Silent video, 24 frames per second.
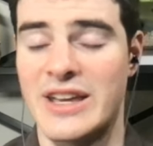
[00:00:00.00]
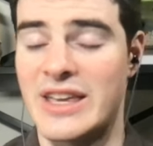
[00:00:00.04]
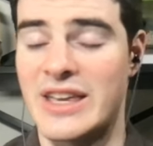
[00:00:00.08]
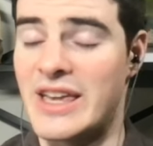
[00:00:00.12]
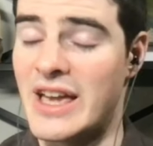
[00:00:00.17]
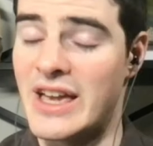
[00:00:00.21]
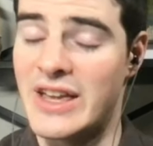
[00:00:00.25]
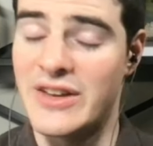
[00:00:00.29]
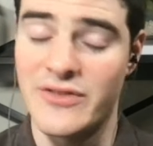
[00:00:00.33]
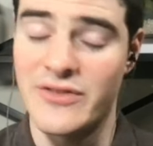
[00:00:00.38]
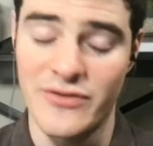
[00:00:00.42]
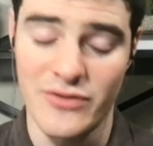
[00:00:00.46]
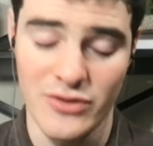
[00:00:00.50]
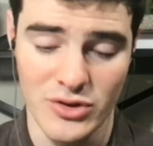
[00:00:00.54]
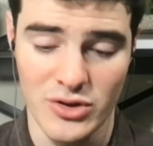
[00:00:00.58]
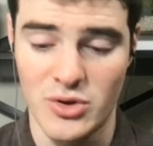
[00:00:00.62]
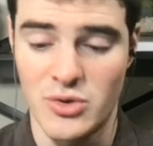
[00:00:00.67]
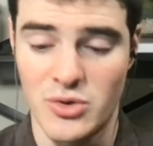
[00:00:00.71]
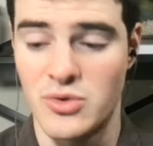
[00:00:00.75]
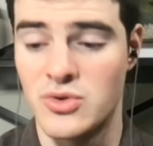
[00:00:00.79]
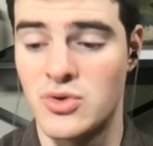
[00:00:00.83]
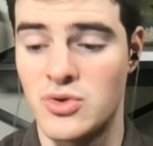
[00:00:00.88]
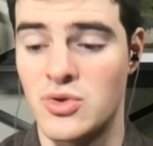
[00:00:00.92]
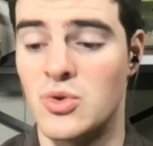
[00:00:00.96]
Again, for
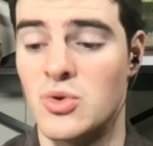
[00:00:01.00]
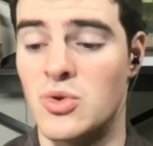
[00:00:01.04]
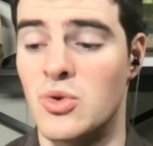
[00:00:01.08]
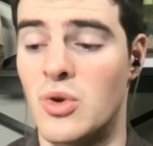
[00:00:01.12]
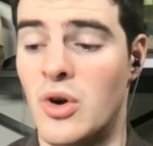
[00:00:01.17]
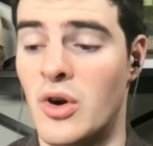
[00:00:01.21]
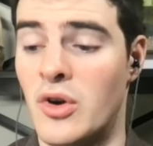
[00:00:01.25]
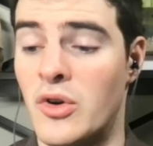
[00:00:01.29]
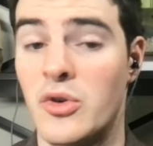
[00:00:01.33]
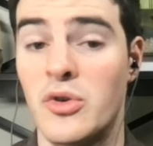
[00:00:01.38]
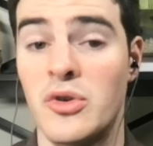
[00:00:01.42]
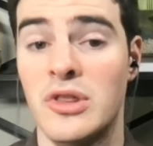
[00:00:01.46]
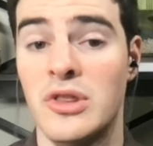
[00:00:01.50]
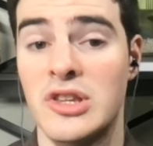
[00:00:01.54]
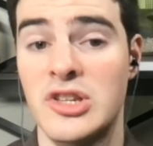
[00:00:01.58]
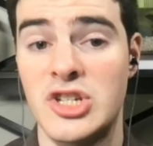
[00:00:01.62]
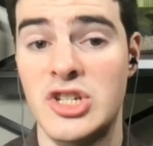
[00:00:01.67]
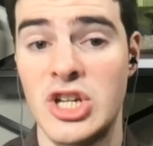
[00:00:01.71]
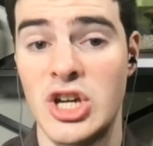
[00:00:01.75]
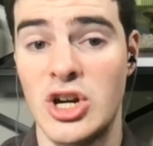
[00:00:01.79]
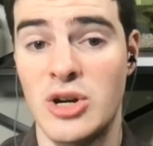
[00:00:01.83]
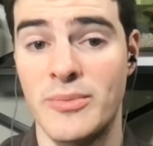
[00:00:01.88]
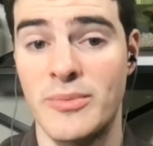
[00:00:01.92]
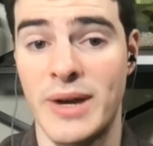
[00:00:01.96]
those who are new to the
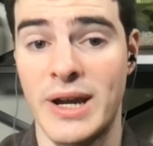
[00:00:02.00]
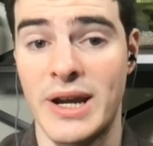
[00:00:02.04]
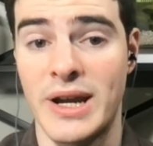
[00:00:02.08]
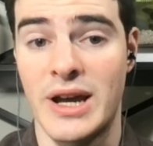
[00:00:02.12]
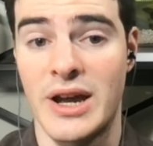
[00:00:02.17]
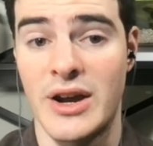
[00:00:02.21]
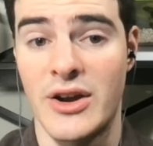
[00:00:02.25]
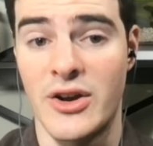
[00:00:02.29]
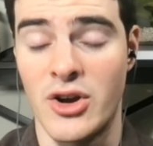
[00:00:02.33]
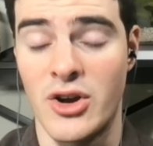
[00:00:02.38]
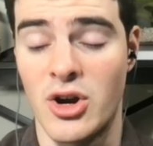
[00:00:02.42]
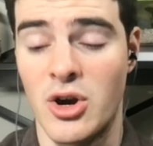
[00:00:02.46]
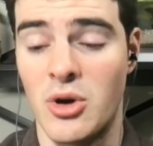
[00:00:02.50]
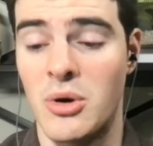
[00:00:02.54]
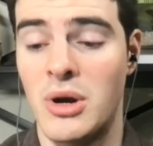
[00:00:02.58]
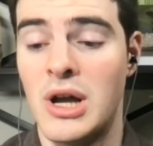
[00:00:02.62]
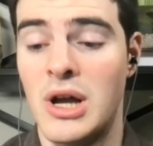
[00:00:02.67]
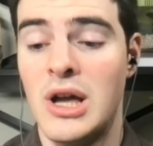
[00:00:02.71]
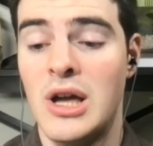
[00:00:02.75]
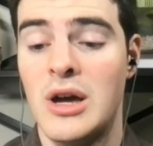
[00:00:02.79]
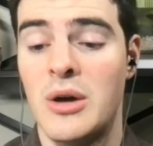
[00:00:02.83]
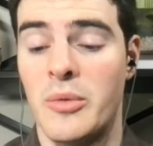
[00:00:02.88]
channel, might not know,